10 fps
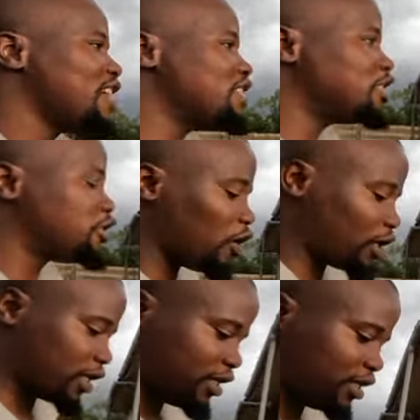it's
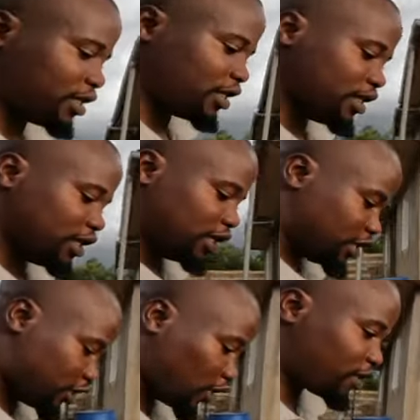shocked.
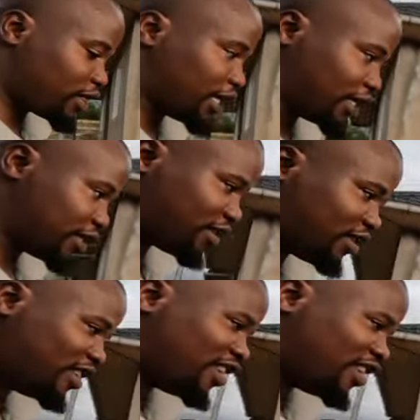Shocking things.